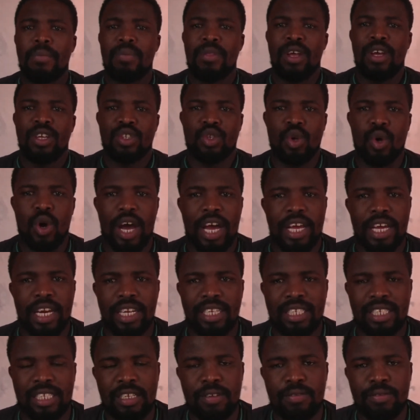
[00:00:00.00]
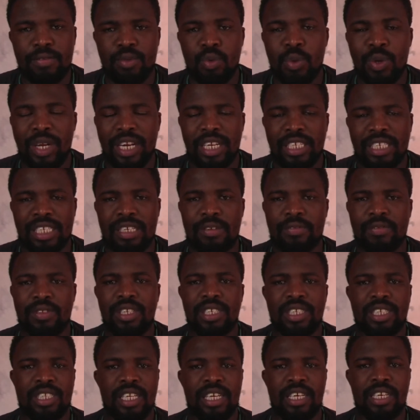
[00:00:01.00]
So we receive
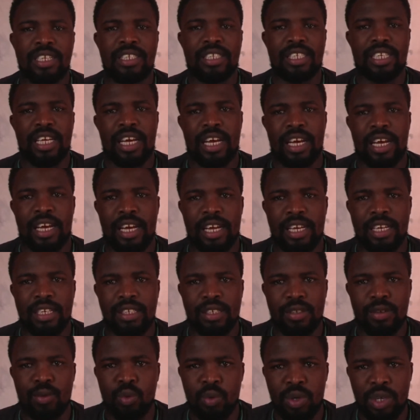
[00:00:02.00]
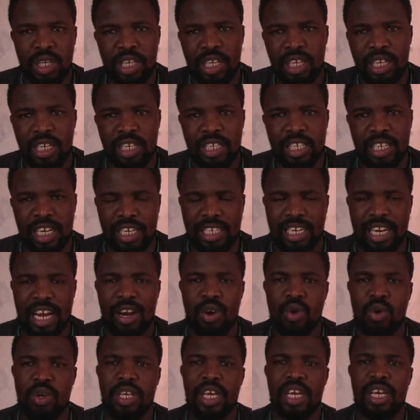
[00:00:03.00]
these things, and we get
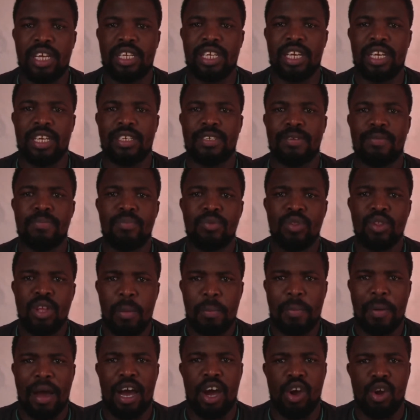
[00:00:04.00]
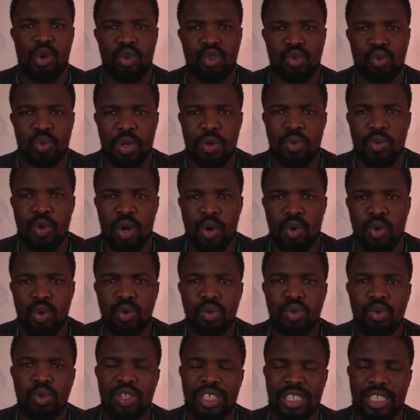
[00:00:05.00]
allocated bungalows where we are
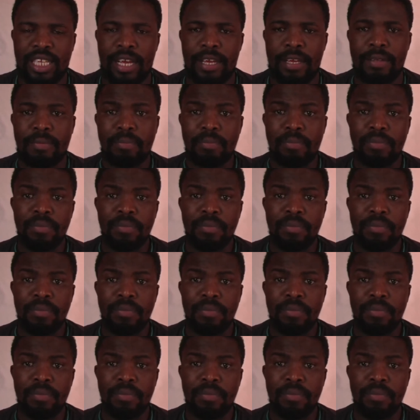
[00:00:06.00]
going to stay.